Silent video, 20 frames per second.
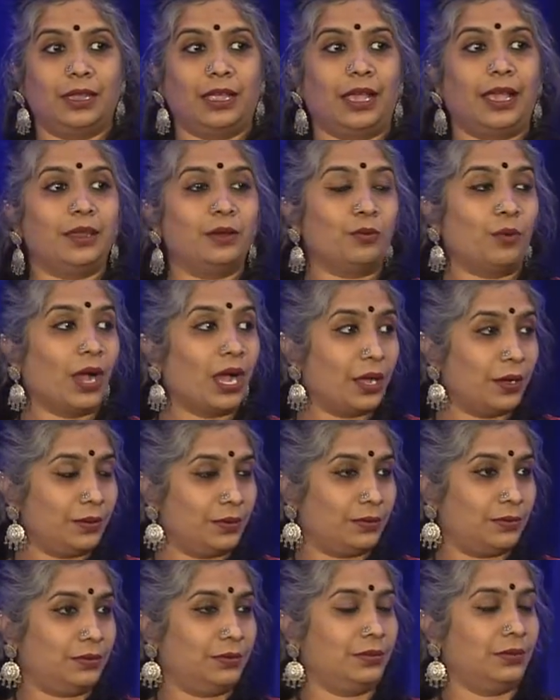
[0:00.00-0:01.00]
And wow,
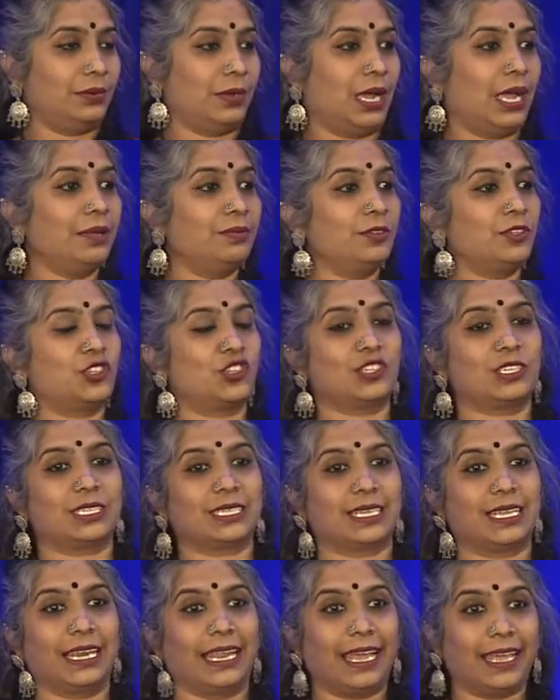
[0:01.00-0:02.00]
I was
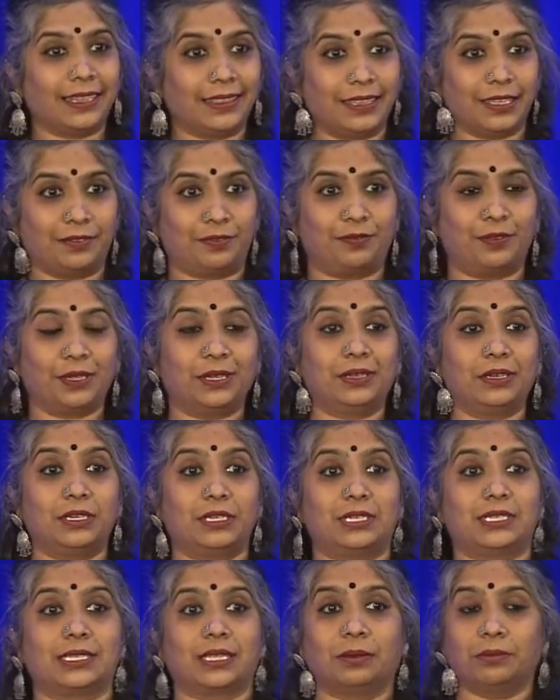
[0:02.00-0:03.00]
just glad they
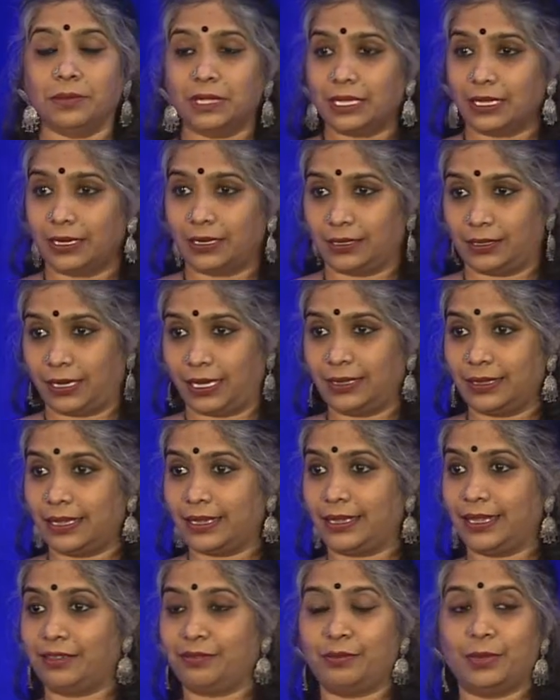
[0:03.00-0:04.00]
figured something and they
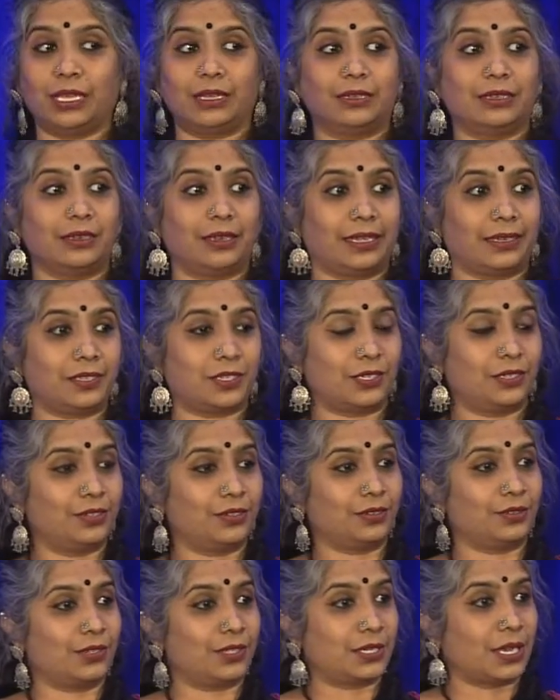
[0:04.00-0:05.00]
gave me a direction
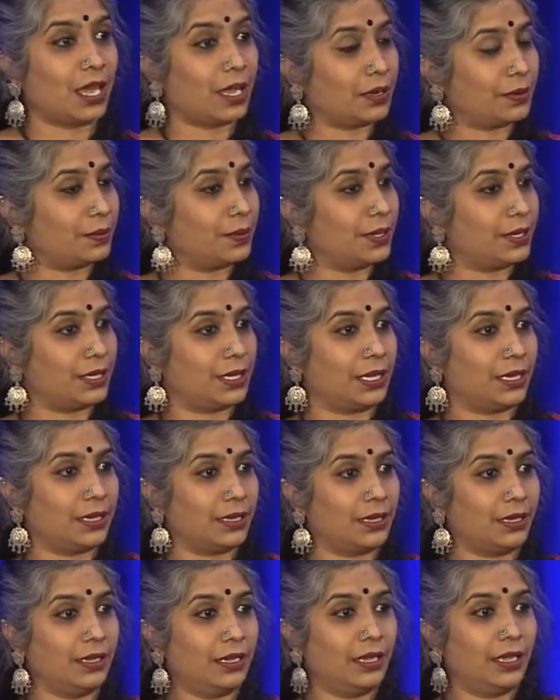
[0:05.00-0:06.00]
to start working.
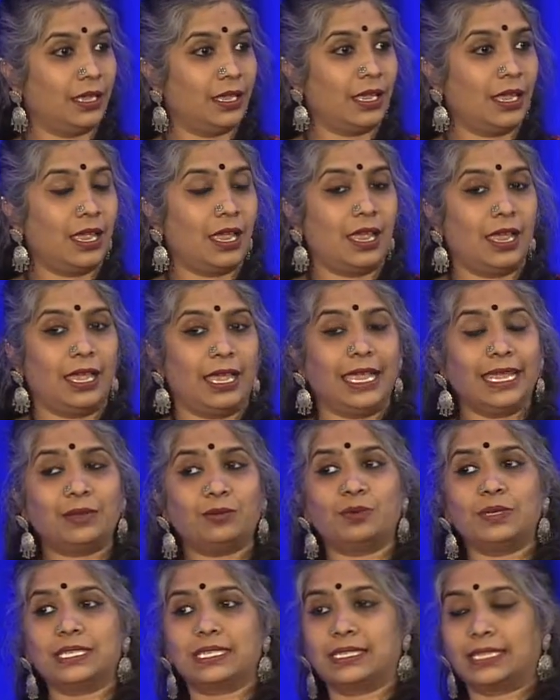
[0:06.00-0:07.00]
It
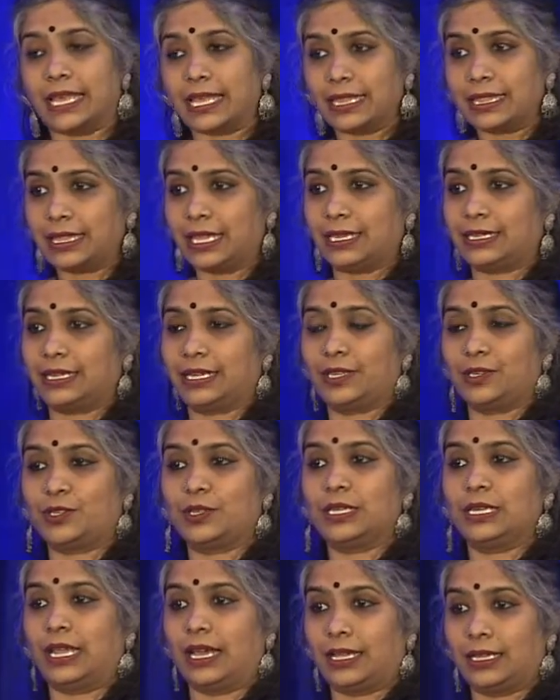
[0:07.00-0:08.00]
was then that I
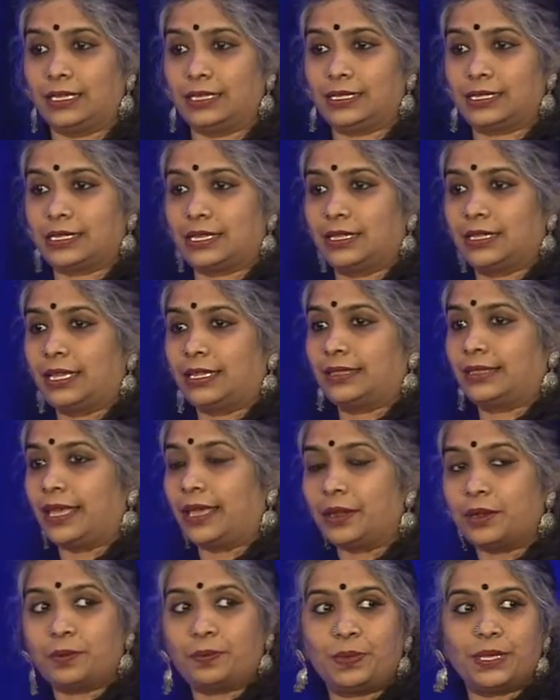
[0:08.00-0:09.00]
realized that
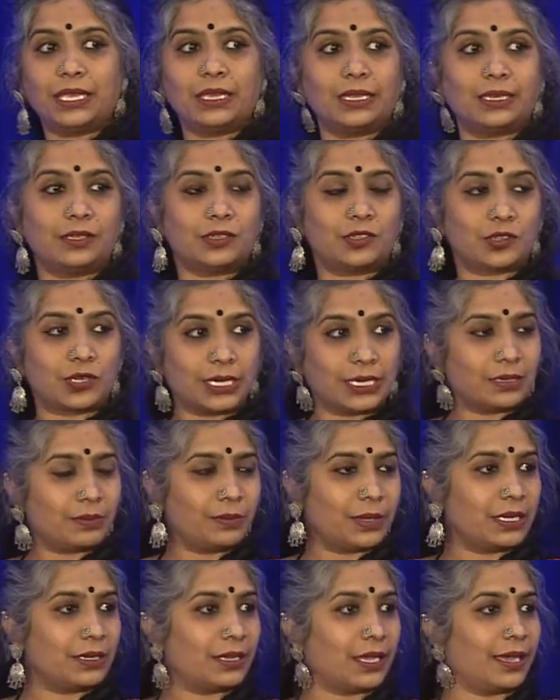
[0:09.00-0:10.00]
therapy and
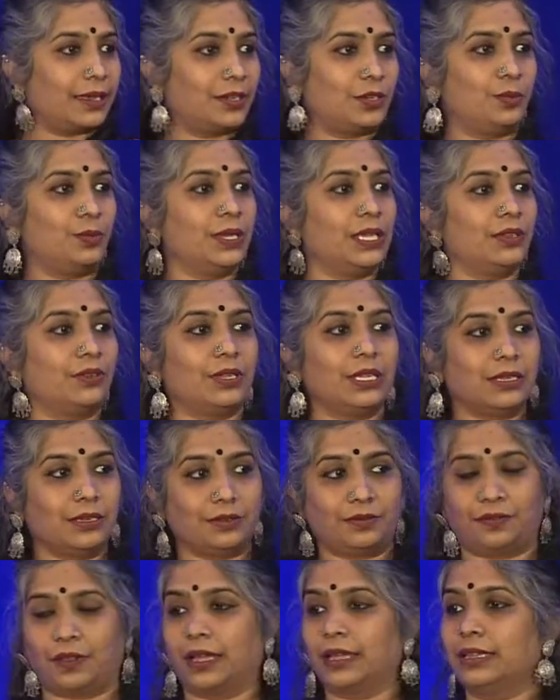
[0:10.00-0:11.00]
treatment had to be
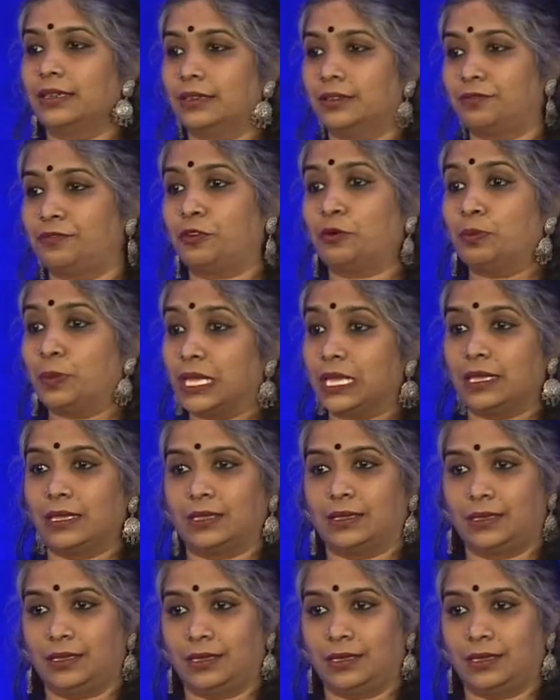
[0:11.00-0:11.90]
redefined for me.